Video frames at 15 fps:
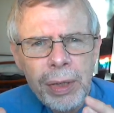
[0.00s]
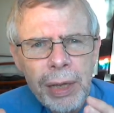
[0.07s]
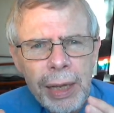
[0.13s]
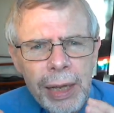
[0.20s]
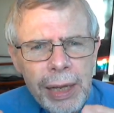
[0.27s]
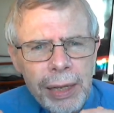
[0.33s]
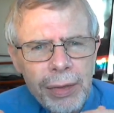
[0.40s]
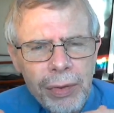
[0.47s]

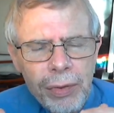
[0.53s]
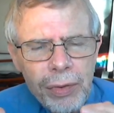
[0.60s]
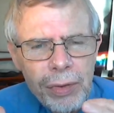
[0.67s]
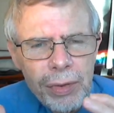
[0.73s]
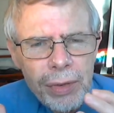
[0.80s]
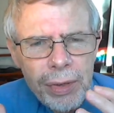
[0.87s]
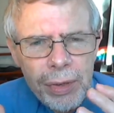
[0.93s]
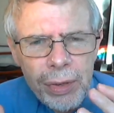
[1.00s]
and
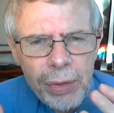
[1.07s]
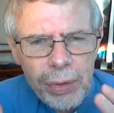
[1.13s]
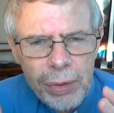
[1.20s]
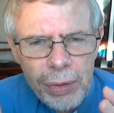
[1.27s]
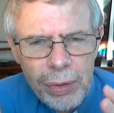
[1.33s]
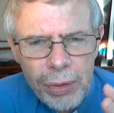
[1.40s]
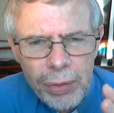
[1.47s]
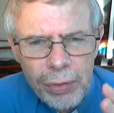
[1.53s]

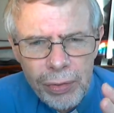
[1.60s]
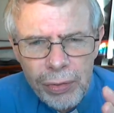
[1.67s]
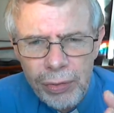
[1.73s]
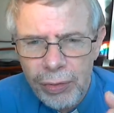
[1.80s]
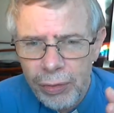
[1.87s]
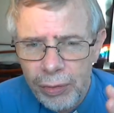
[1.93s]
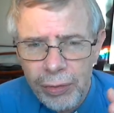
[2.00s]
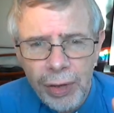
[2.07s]
who's
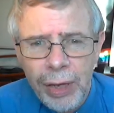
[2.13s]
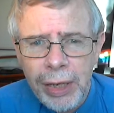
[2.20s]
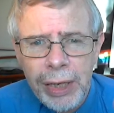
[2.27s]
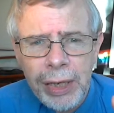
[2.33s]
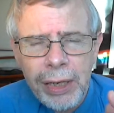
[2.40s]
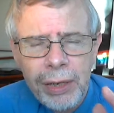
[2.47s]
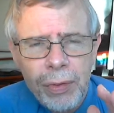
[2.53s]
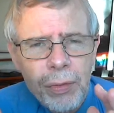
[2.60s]

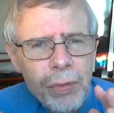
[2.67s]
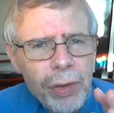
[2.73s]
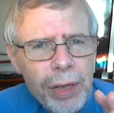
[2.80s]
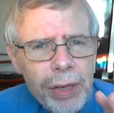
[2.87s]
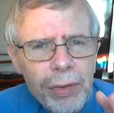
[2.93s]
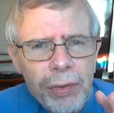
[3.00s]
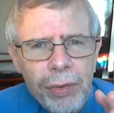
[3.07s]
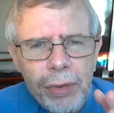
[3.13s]
dying, and in
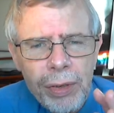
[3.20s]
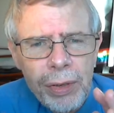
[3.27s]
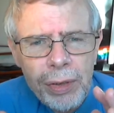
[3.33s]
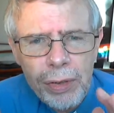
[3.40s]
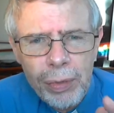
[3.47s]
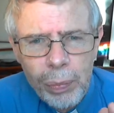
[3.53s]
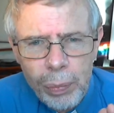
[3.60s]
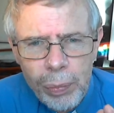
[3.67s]
fact,
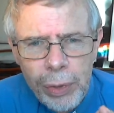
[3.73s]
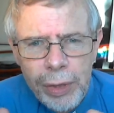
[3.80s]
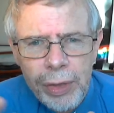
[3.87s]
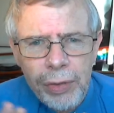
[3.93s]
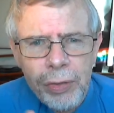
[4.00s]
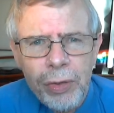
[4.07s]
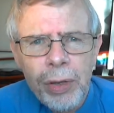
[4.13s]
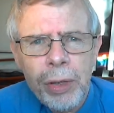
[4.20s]
by
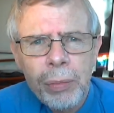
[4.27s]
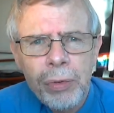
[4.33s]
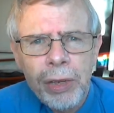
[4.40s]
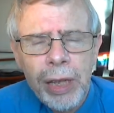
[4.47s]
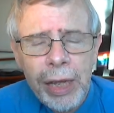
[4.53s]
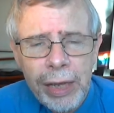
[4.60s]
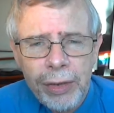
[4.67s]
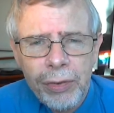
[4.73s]
this time
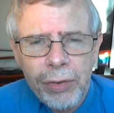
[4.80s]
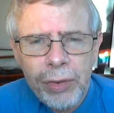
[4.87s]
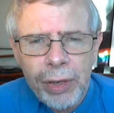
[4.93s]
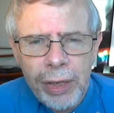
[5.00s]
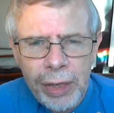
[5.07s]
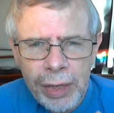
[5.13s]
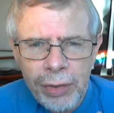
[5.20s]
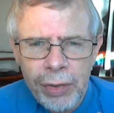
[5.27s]
she has
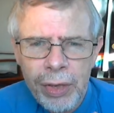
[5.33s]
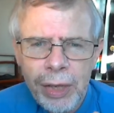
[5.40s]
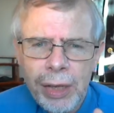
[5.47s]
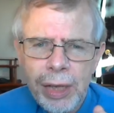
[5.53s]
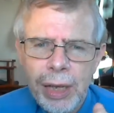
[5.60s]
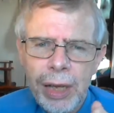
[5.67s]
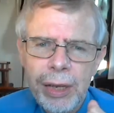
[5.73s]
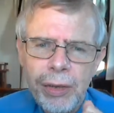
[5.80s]
died,
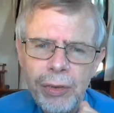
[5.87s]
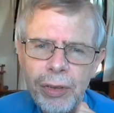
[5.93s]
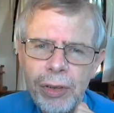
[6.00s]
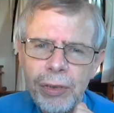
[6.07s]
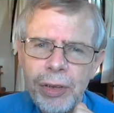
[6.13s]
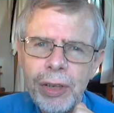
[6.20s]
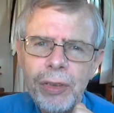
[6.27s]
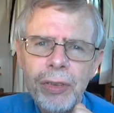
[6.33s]
and it
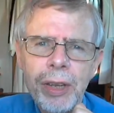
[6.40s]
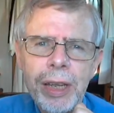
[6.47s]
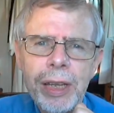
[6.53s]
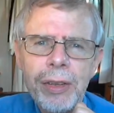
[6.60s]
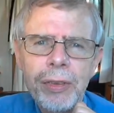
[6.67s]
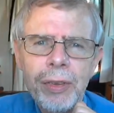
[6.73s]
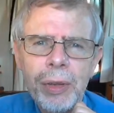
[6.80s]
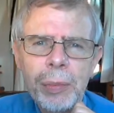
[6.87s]
says he
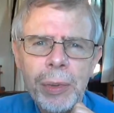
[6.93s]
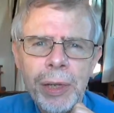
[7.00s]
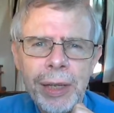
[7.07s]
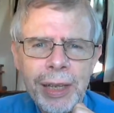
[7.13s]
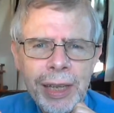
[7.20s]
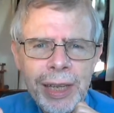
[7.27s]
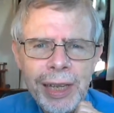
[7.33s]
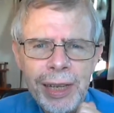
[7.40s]
takes her by
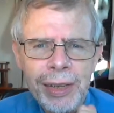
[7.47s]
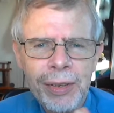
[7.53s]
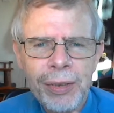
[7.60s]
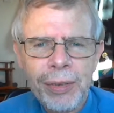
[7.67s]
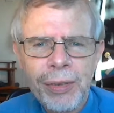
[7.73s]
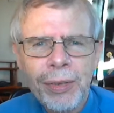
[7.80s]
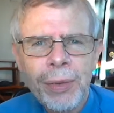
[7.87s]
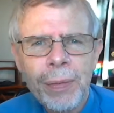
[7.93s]
the
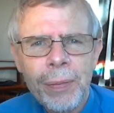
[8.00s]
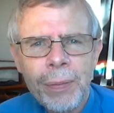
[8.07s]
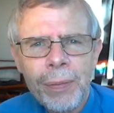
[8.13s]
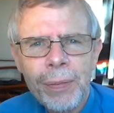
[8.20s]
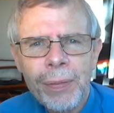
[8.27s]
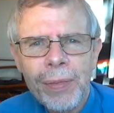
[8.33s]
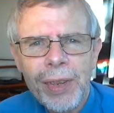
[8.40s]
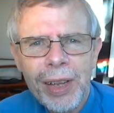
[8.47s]
hand
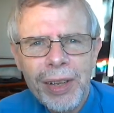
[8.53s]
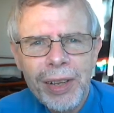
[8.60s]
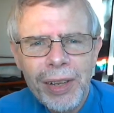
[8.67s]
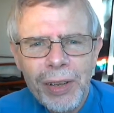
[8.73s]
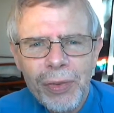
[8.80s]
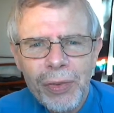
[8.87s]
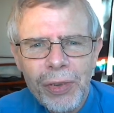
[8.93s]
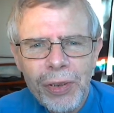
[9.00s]
and
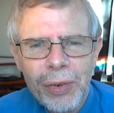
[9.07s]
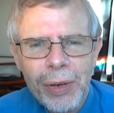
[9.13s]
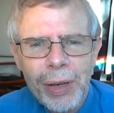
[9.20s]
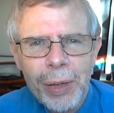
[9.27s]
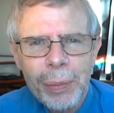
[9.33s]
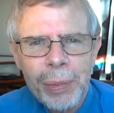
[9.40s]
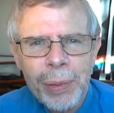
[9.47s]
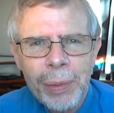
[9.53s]
lifts her
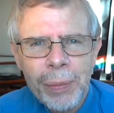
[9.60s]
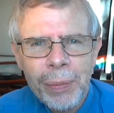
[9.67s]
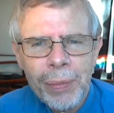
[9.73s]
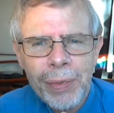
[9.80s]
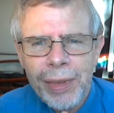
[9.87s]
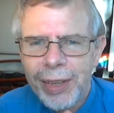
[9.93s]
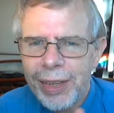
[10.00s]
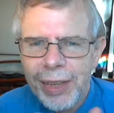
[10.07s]
up.
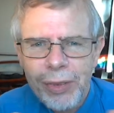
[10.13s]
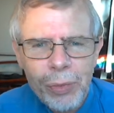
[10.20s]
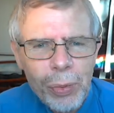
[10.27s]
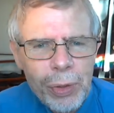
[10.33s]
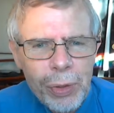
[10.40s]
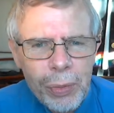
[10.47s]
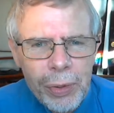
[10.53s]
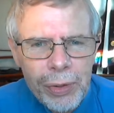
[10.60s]
That's what
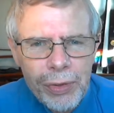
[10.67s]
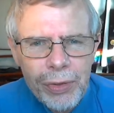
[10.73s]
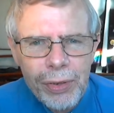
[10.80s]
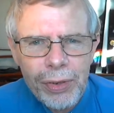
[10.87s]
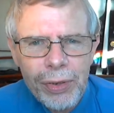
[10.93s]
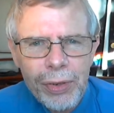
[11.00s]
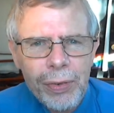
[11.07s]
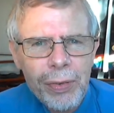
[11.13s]
he wants to
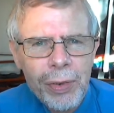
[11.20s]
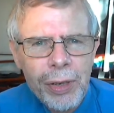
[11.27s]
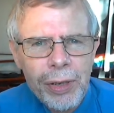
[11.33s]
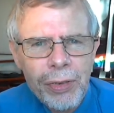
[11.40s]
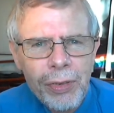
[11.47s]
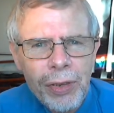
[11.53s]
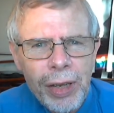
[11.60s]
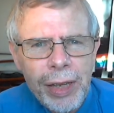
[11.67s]
do for
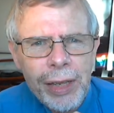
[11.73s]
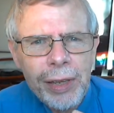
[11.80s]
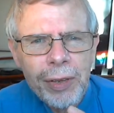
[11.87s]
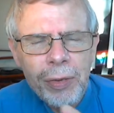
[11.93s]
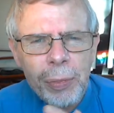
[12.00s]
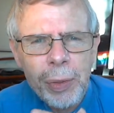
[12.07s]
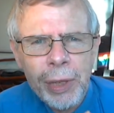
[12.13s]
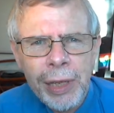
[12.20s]
us, take
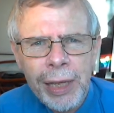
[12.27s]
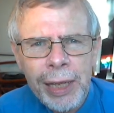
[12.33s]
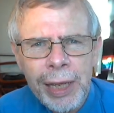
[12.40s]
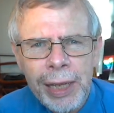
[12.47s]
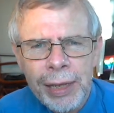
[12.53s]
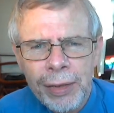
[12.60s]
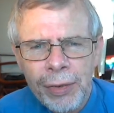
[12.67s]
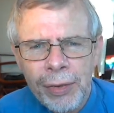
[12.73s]
us by the
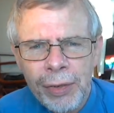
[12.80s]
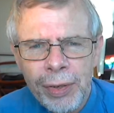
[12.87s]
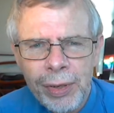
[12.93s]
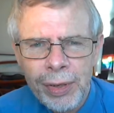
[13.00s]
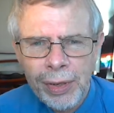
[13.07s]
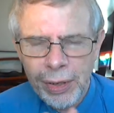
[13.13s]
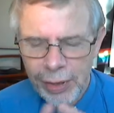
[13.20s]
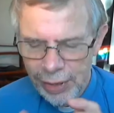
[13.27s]
hand
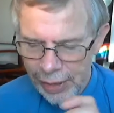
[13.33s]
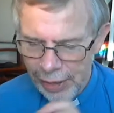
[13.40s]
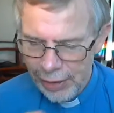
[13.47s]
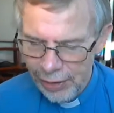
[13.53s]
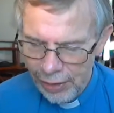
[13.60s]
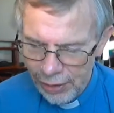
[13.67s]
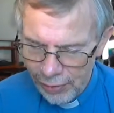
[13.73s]
and